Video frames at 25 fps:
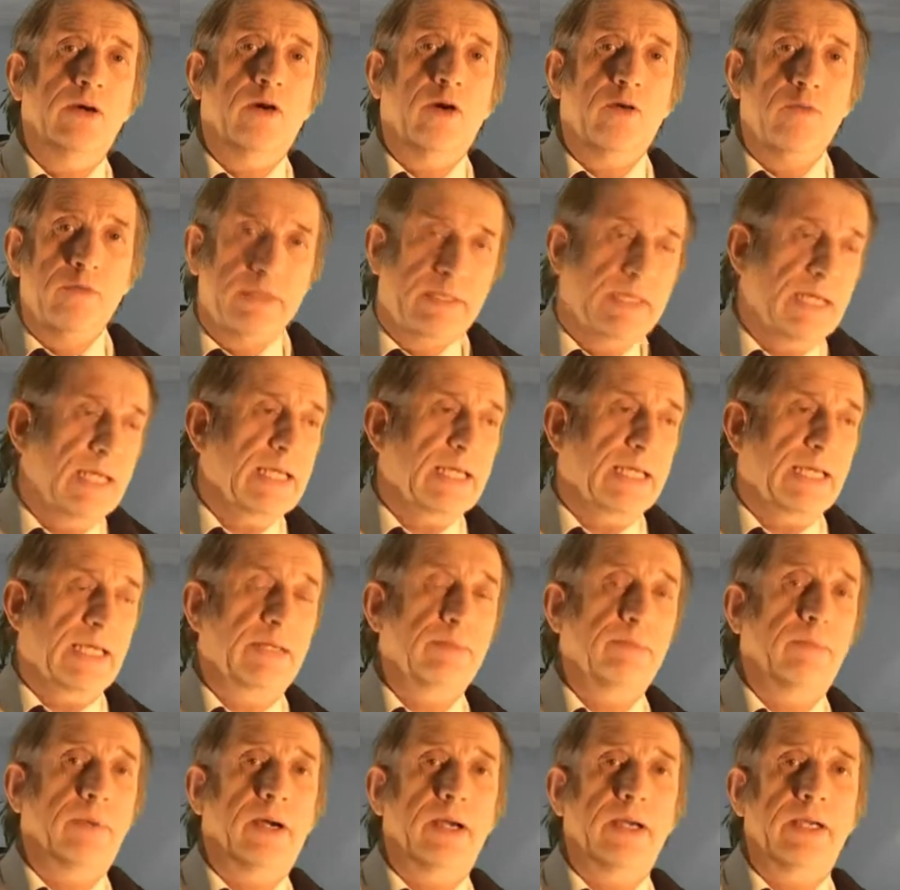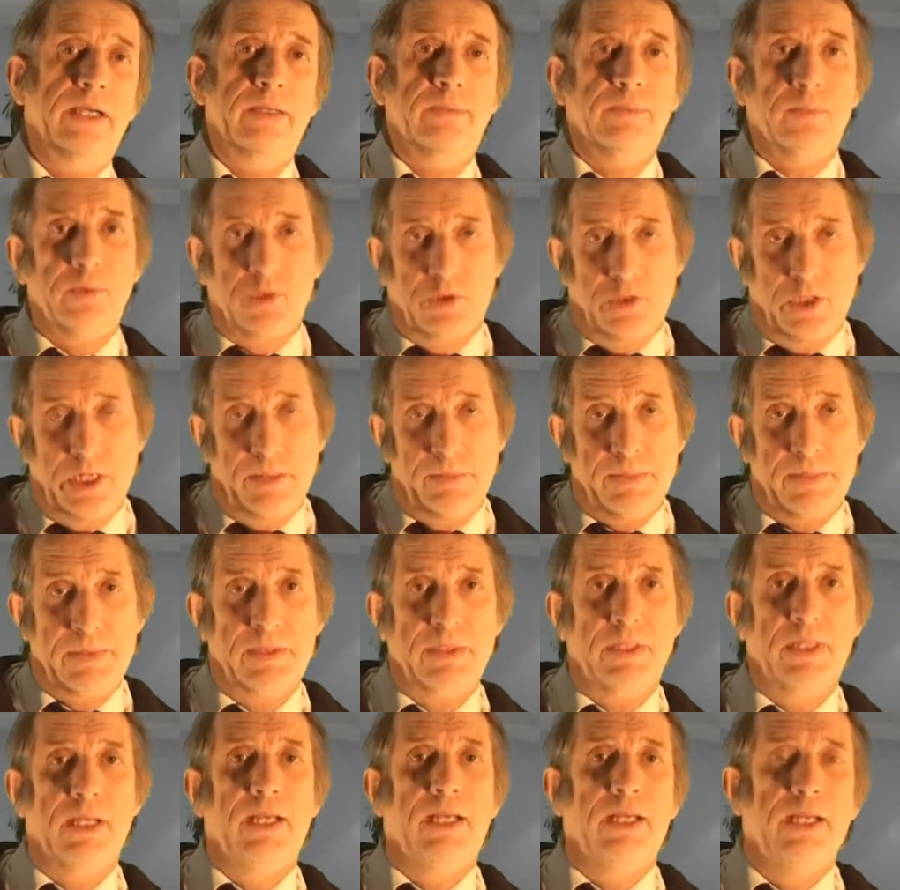overtaken by
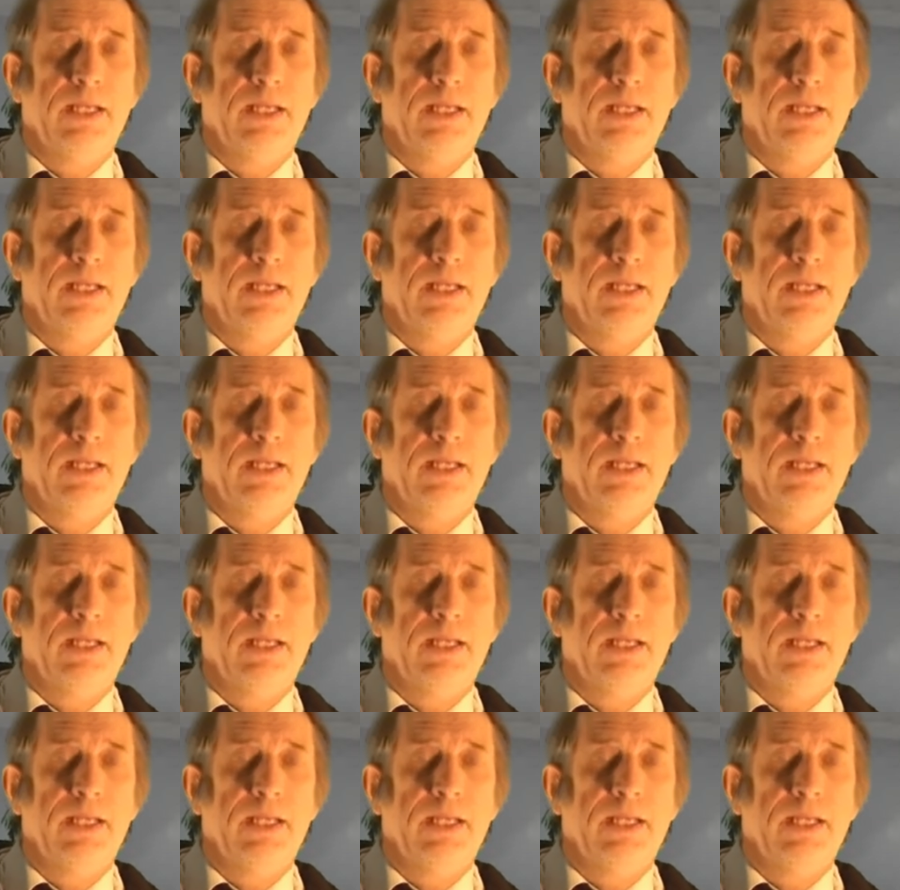Muslims.